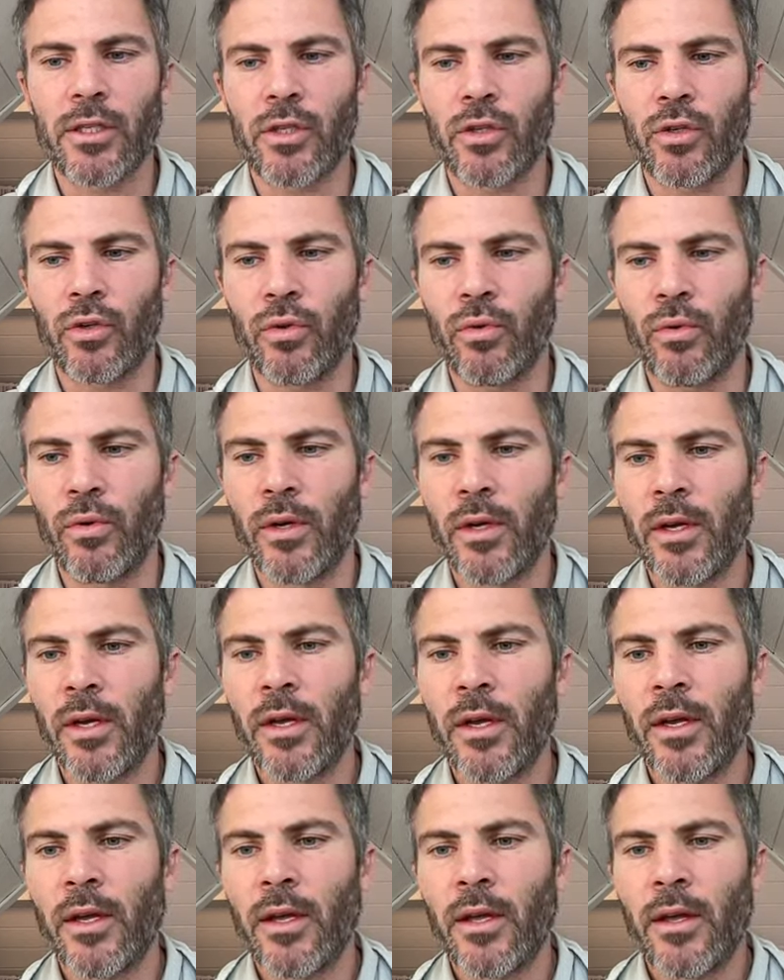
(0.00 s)
to
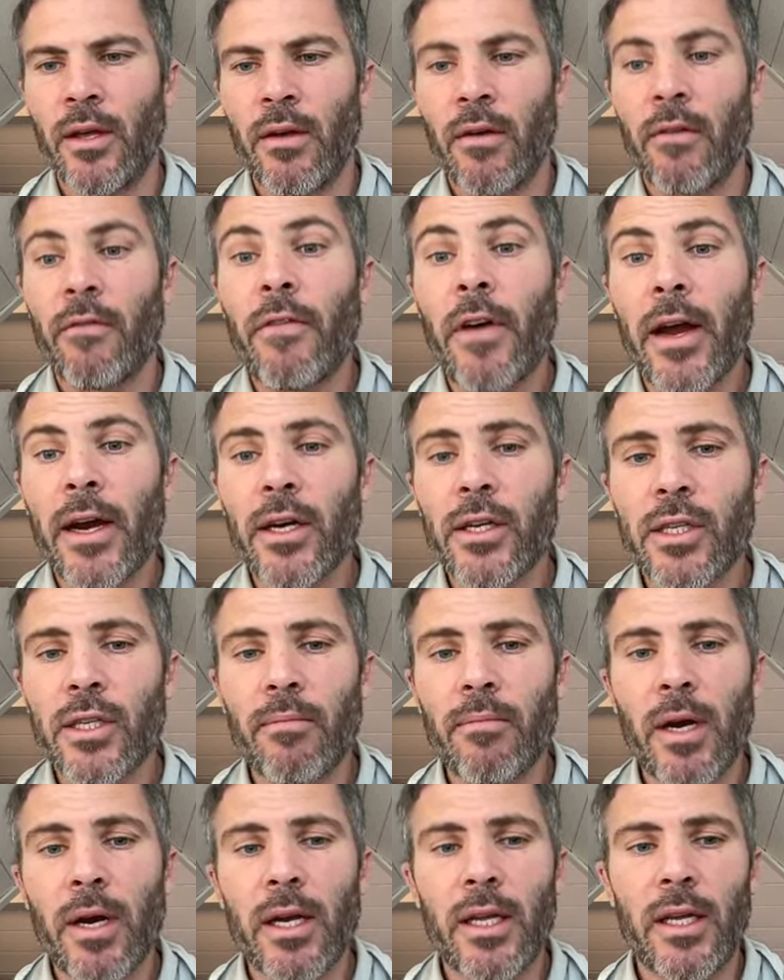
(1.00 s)
fire
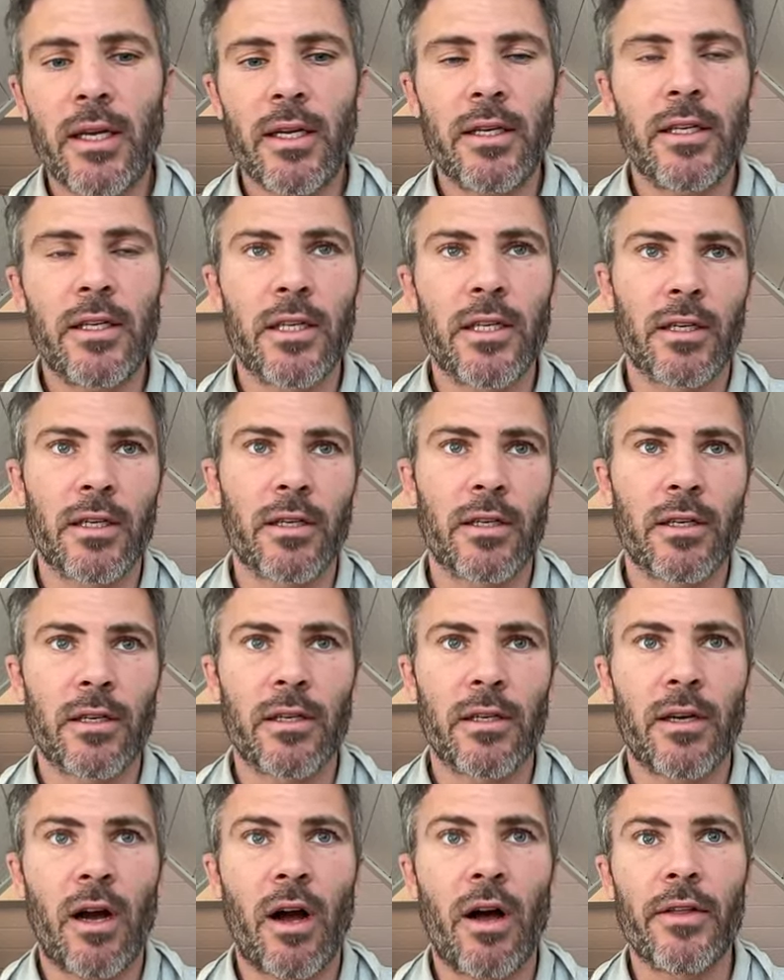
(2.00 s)
somebody, and
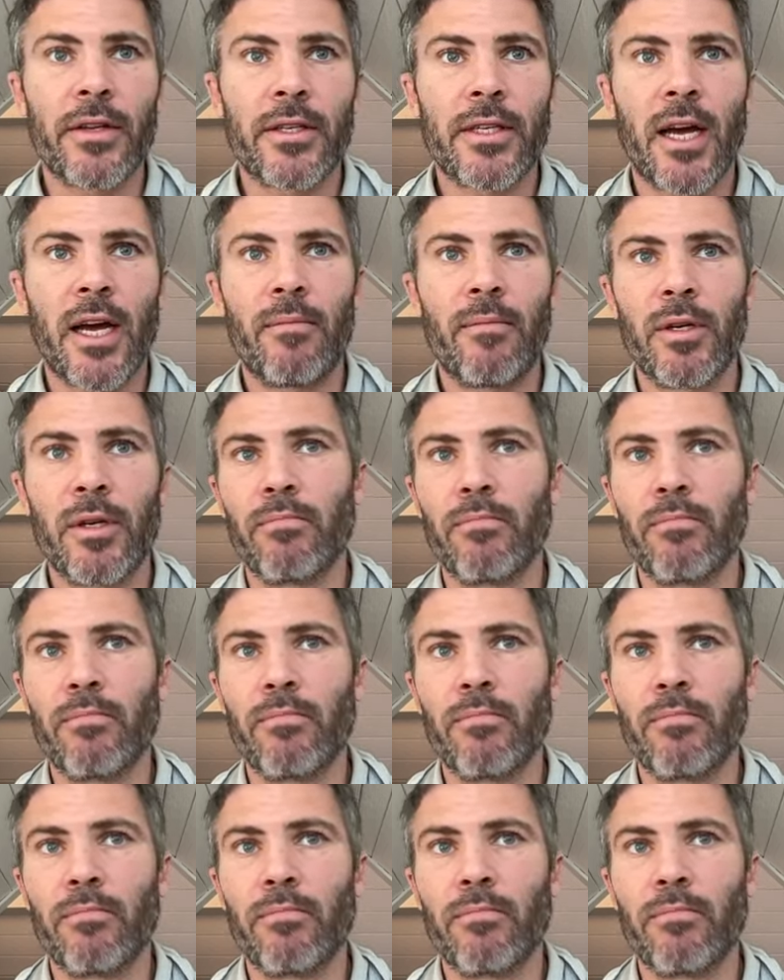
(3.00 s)
all the time you're